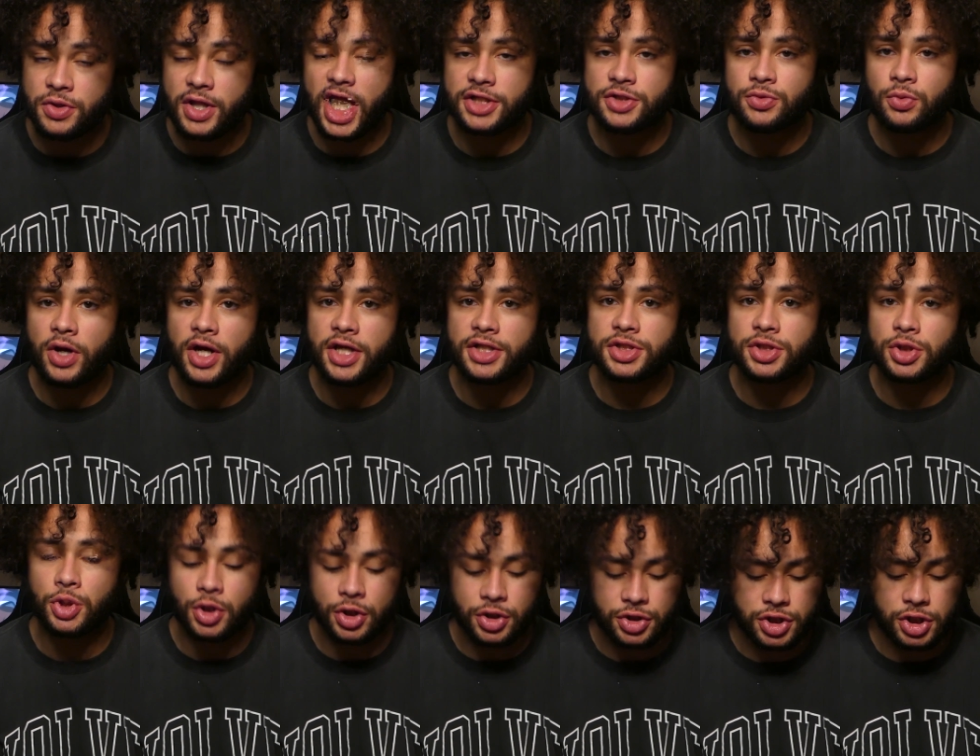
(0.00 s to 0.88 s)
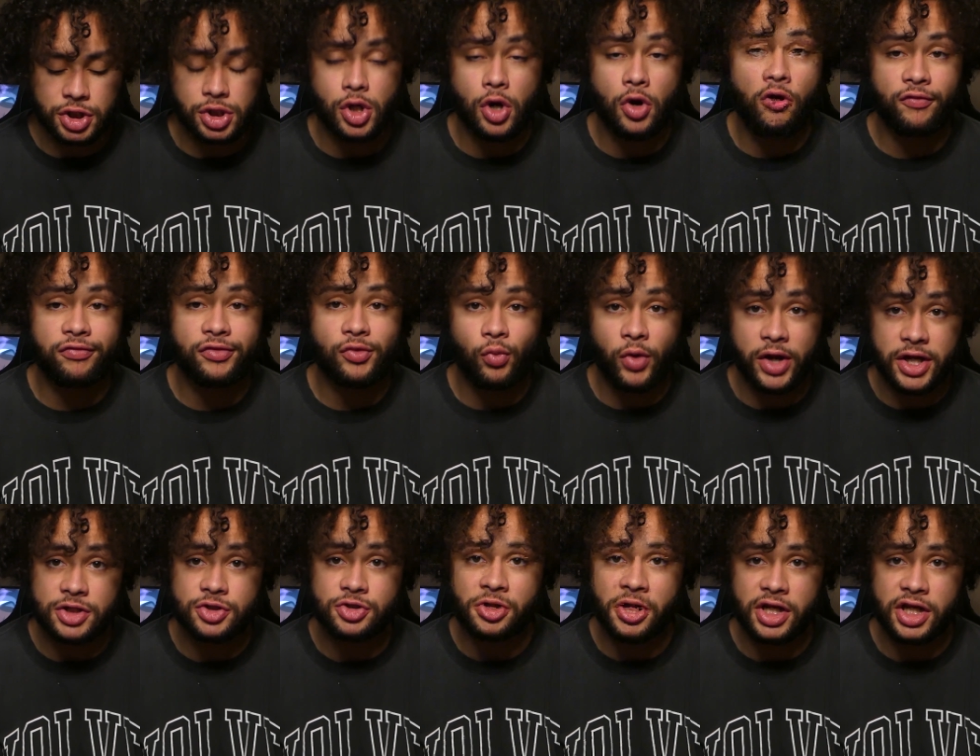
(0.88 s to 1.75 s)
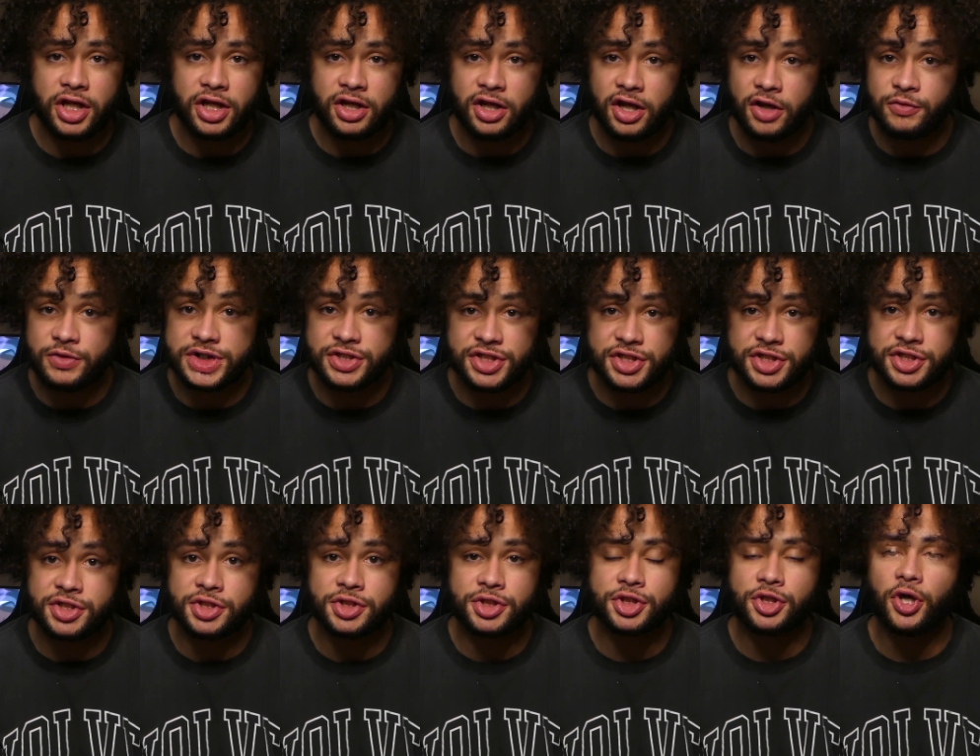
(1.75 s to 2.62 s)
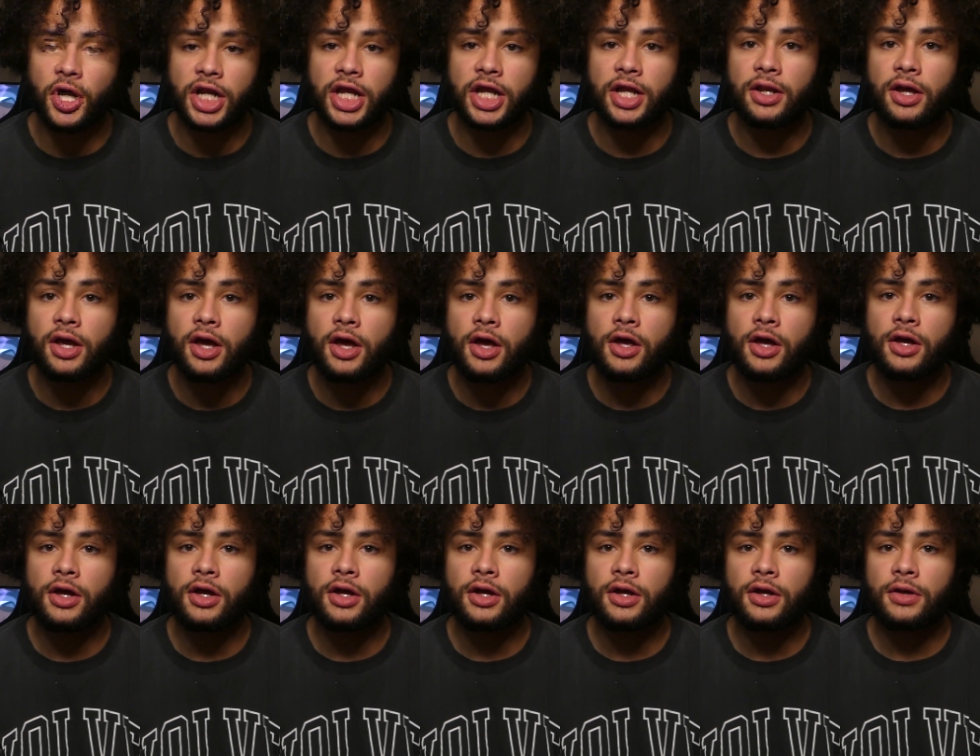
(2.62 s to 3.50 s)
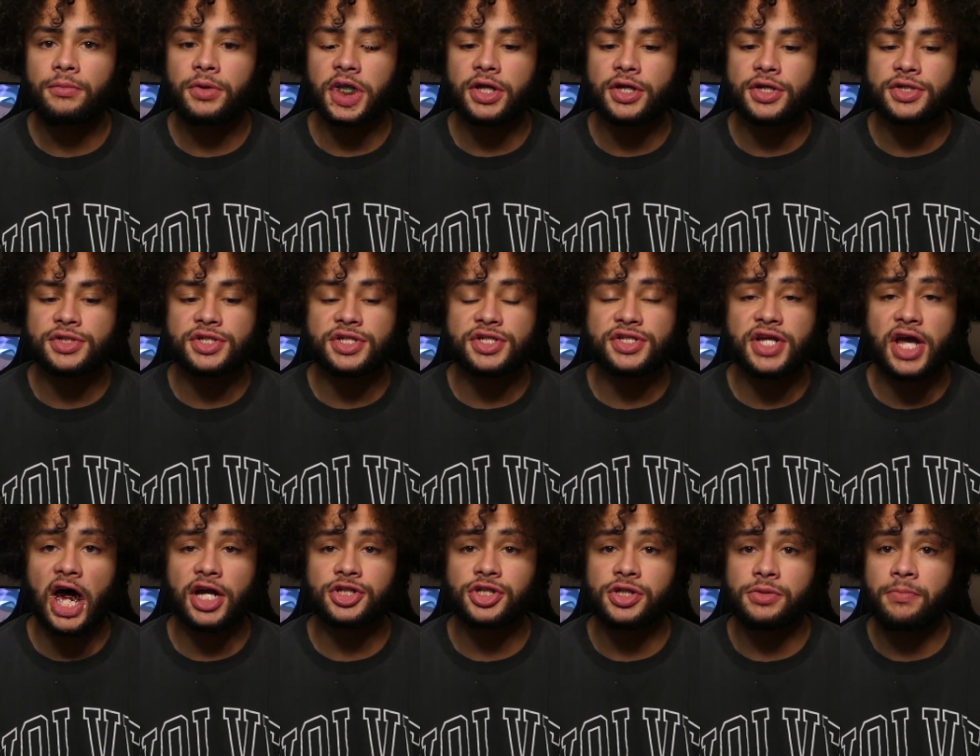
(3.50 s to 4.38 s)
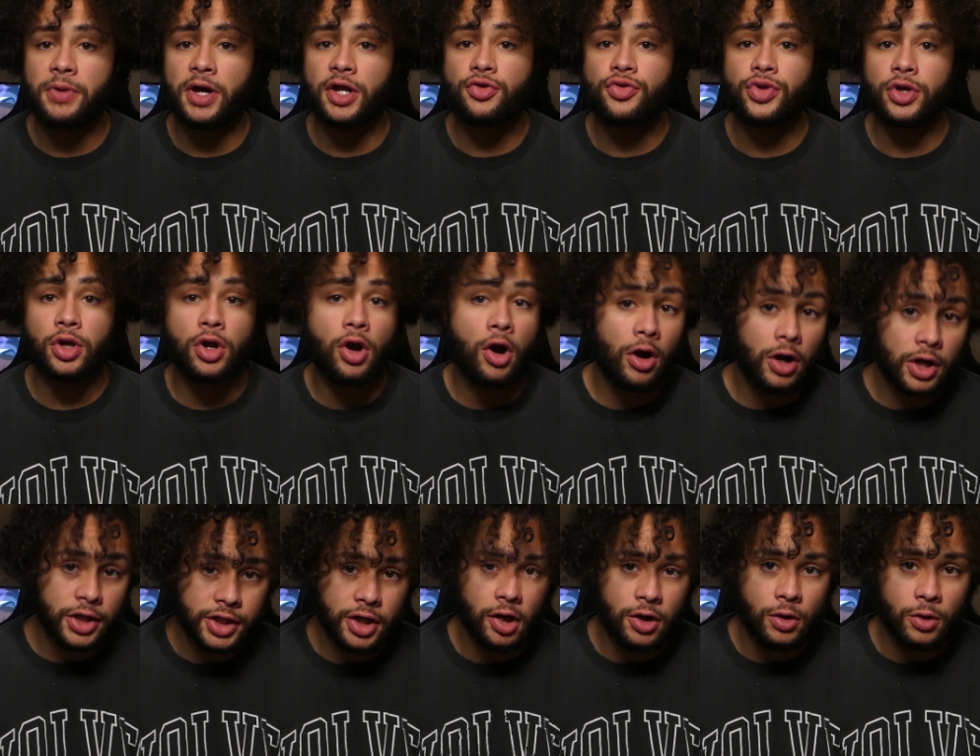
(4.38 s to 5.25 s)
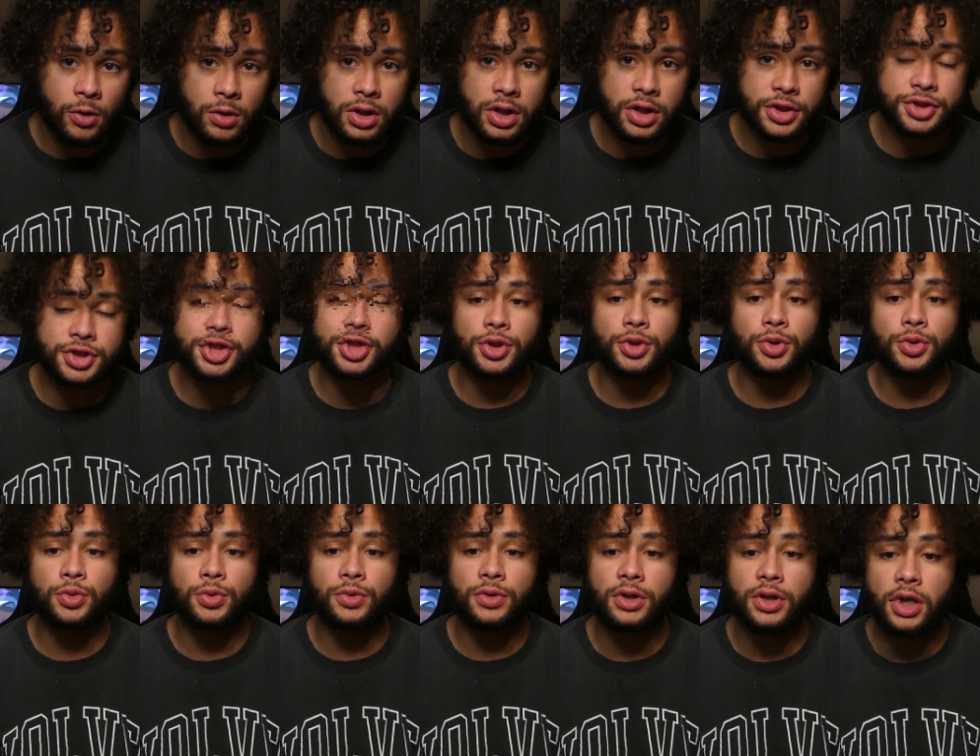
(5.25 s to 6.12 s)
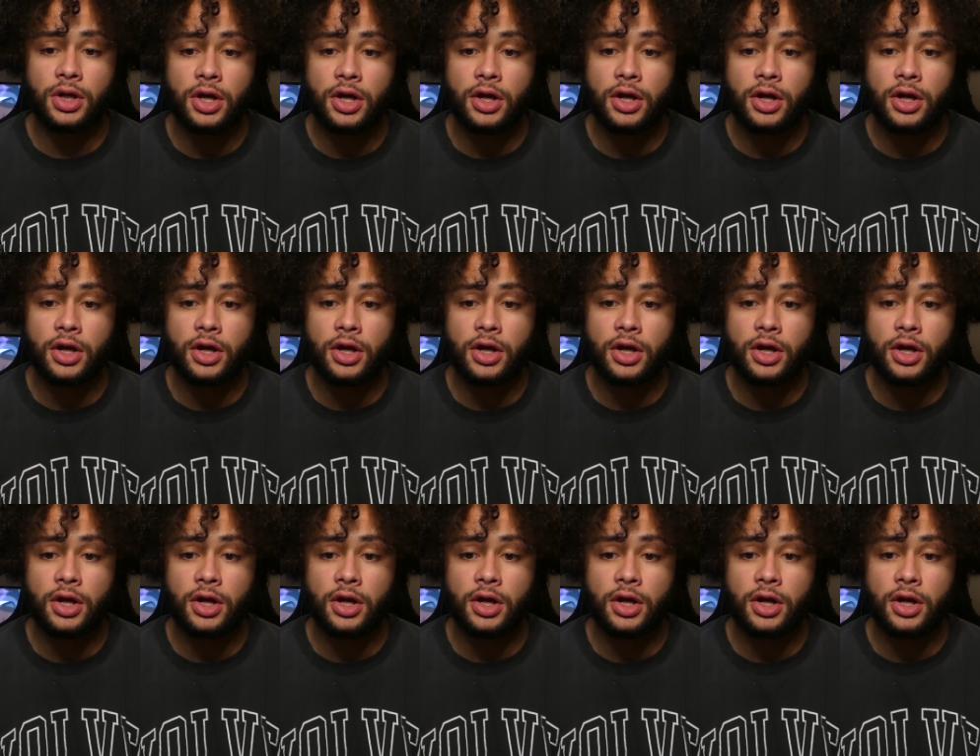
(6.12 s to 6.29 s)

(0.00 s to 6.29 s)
that's why it's good to go for weight training, resistance training, because it is actually better than cardio to